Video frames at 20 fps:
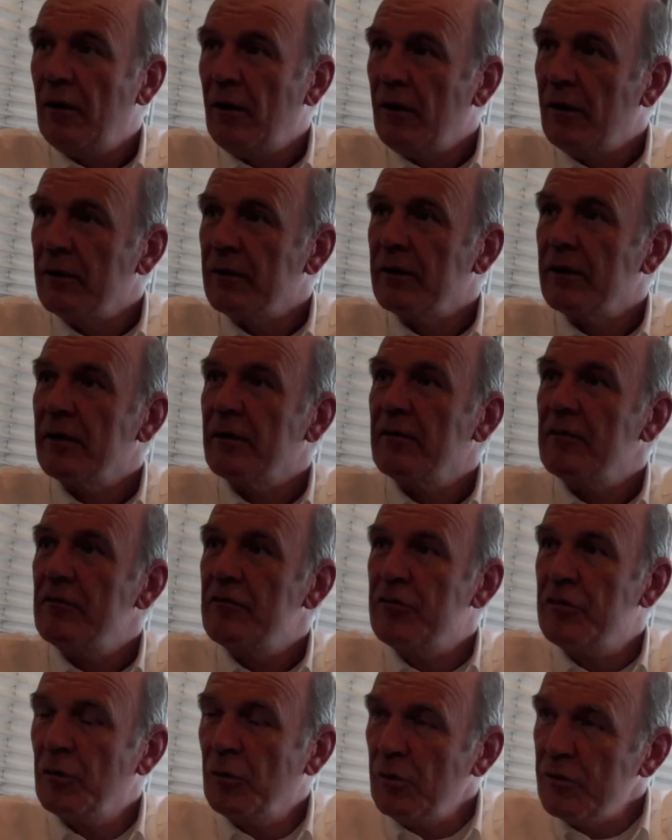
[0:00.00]
on the
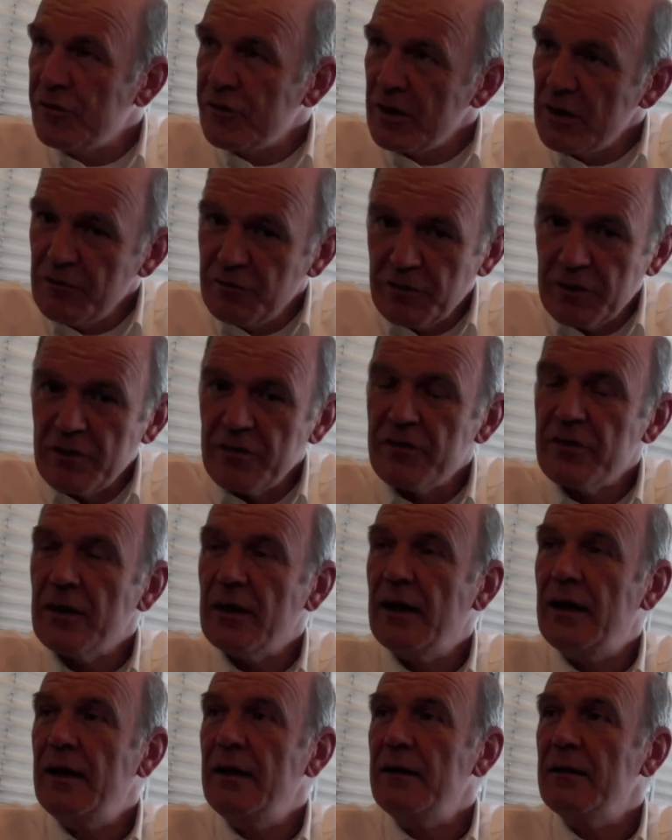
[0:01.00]
fuel saving
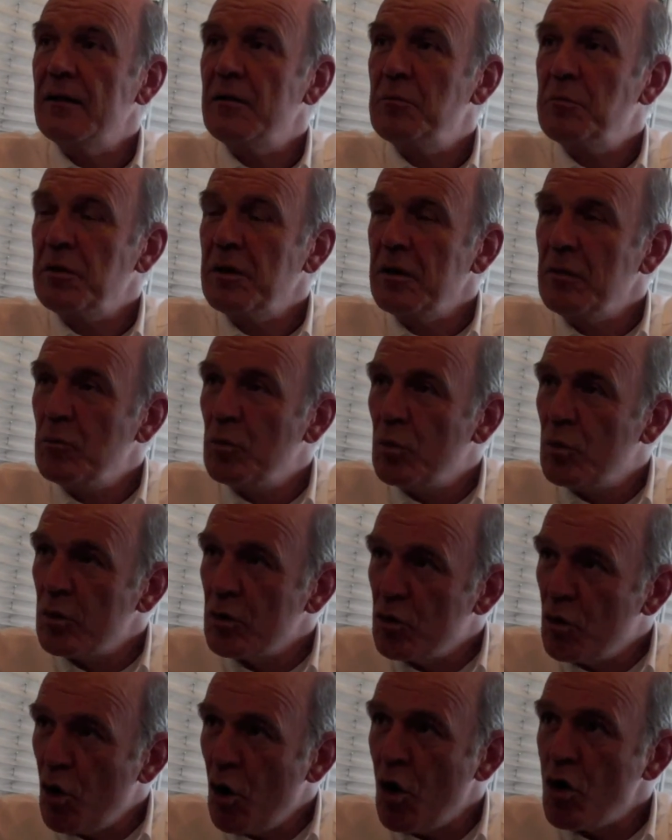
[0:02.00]
side and being more
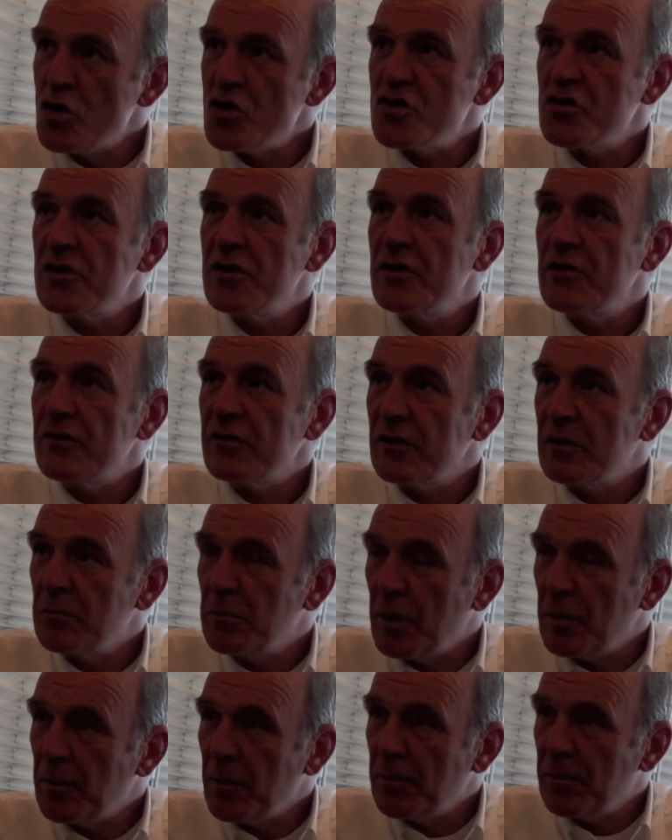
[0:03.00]
cautious and
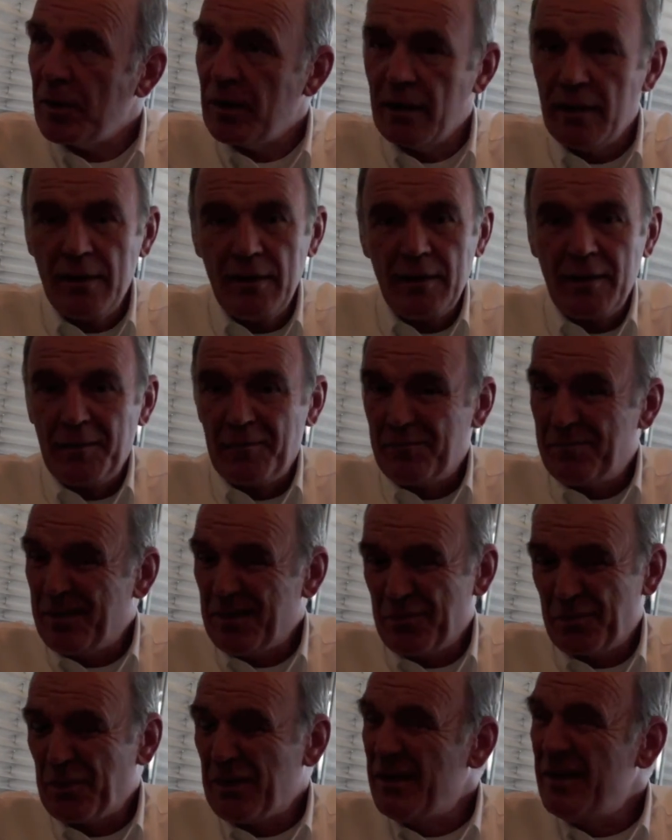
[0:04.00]
blah blah blah.
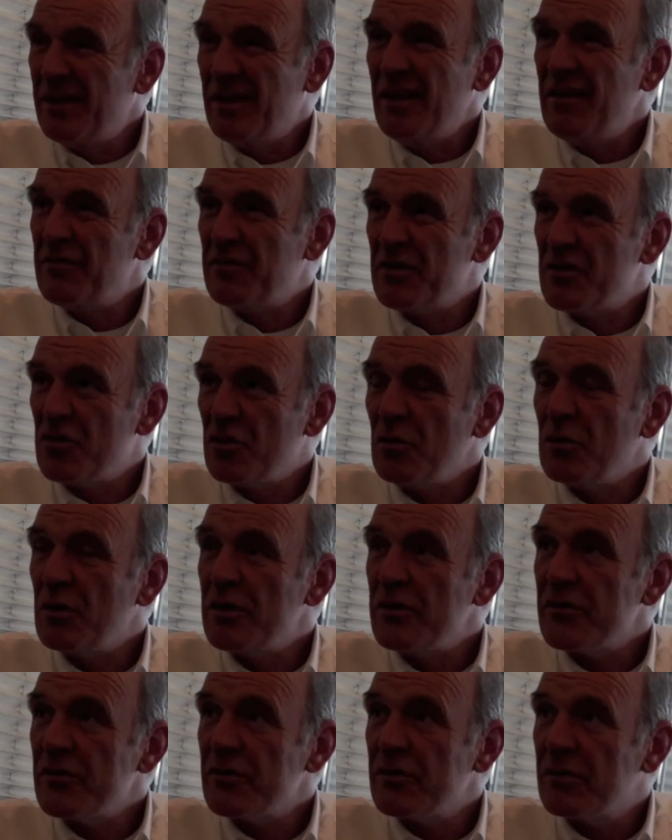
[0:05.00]
But we didn't have the
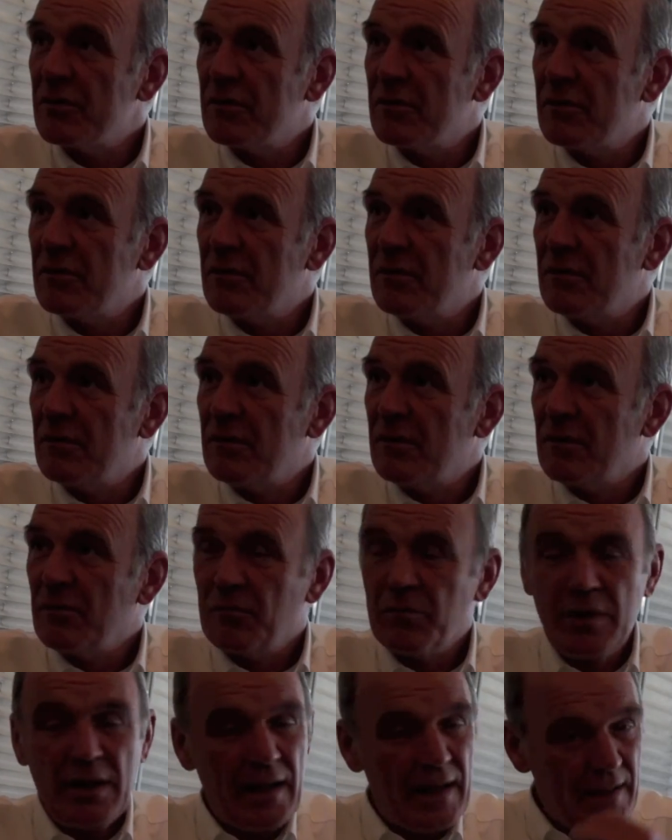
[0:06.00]
choice.
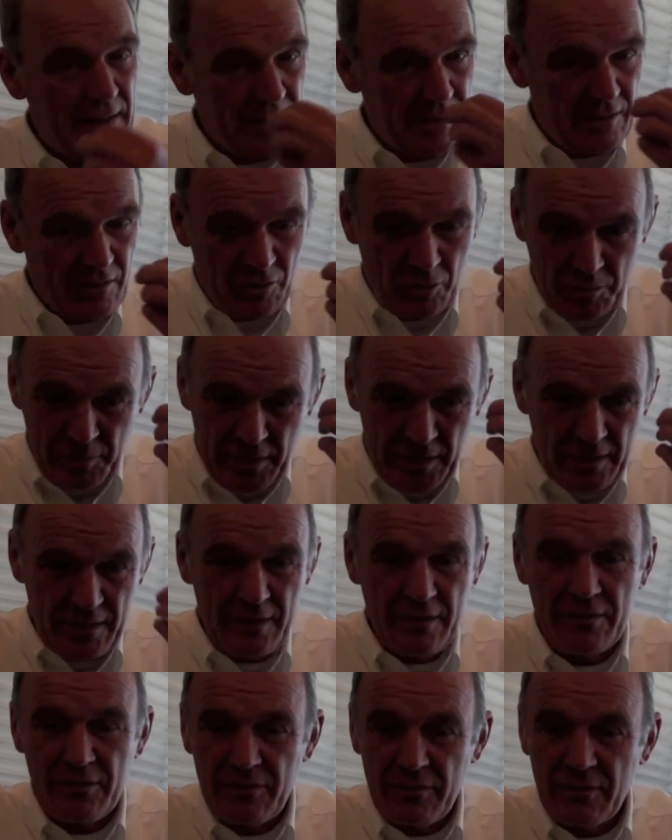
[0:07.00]
We had to commit
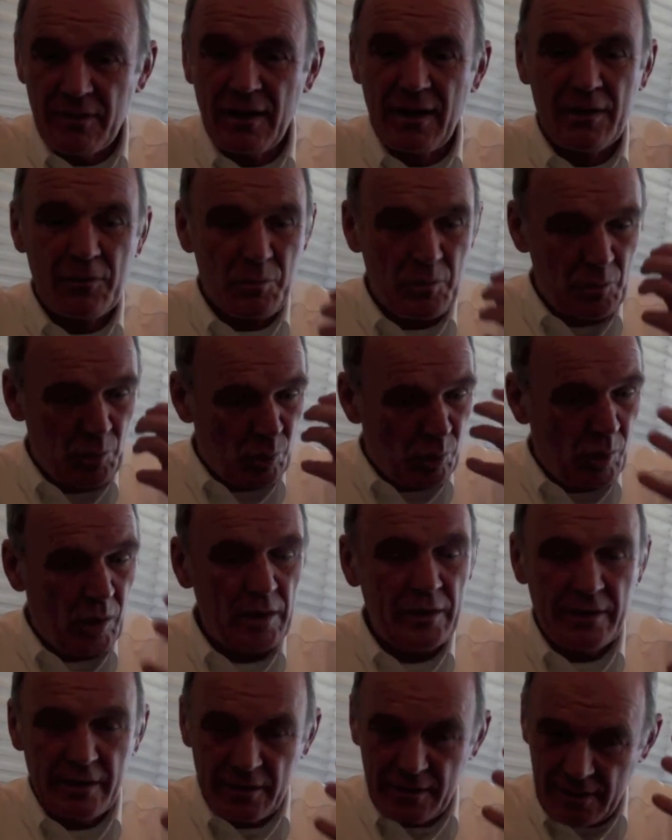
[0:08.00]
it, and we
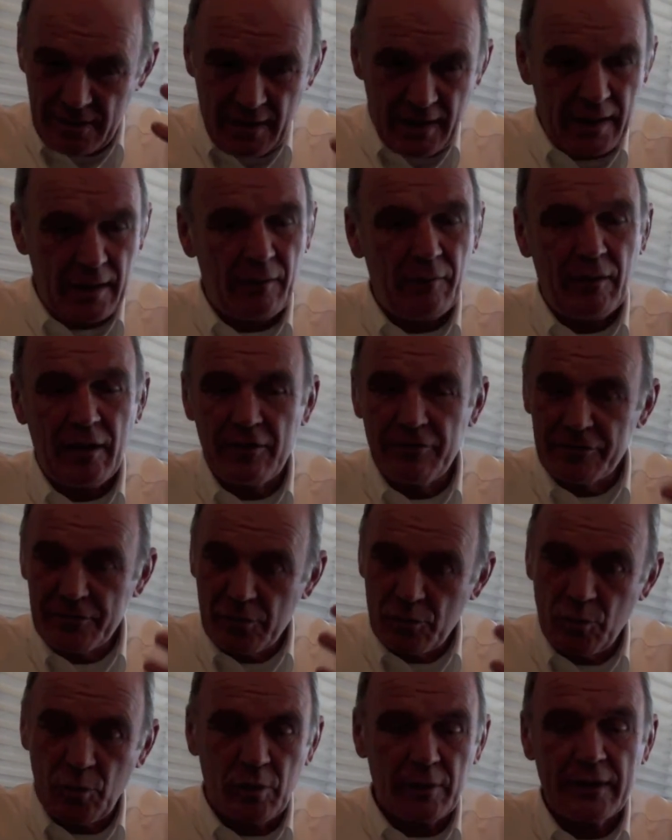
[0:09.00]
wanted now, after
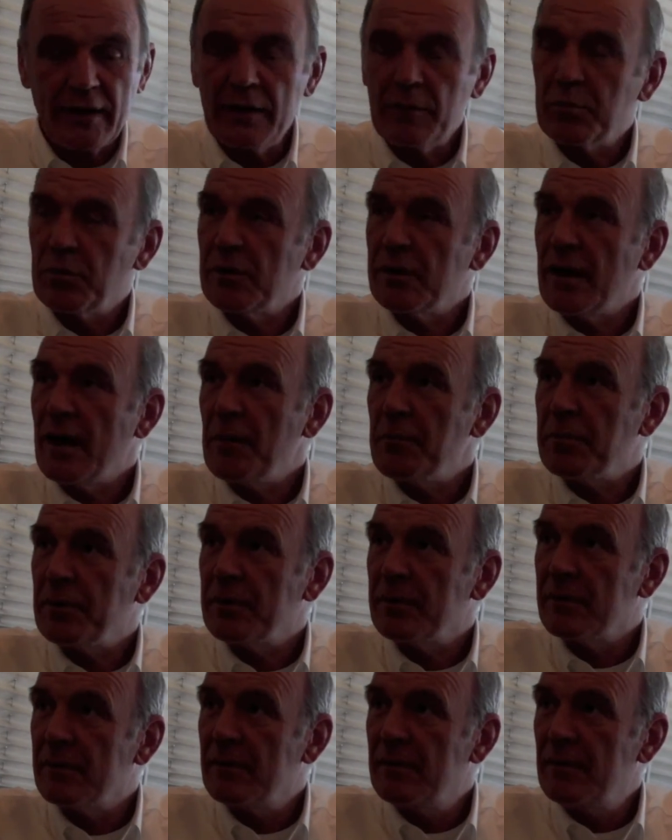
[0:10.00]
all that what
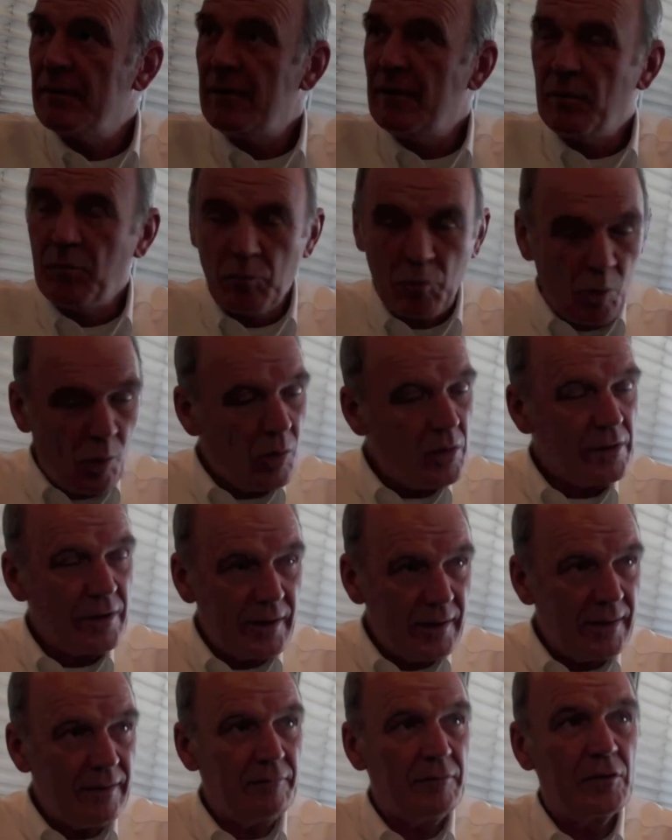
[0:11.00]
happened, more
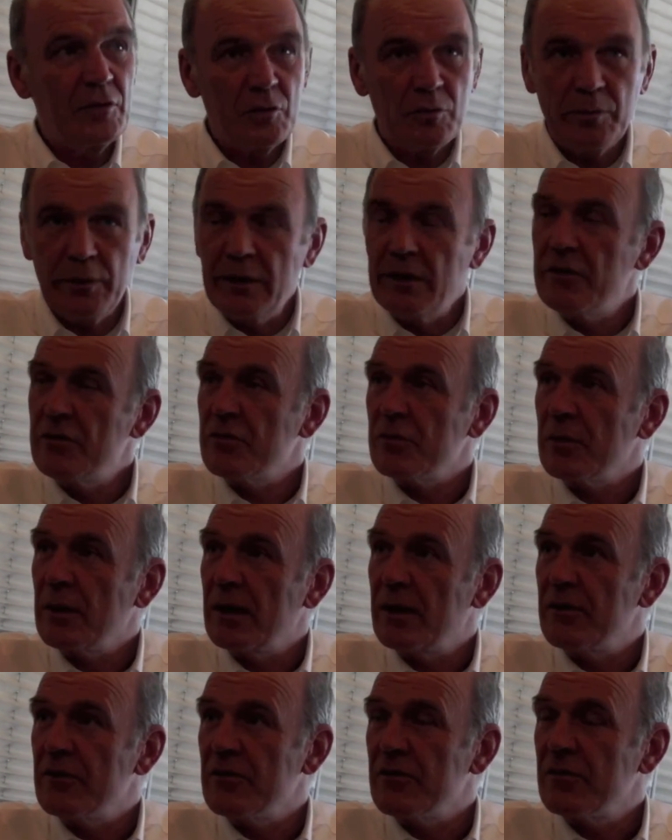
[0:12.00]
than ever to win this
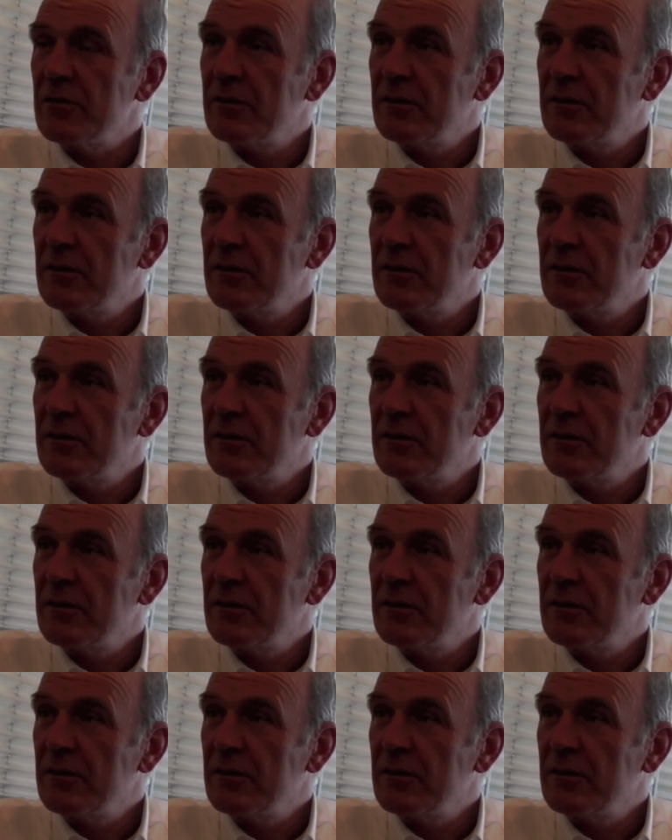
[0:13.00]
race.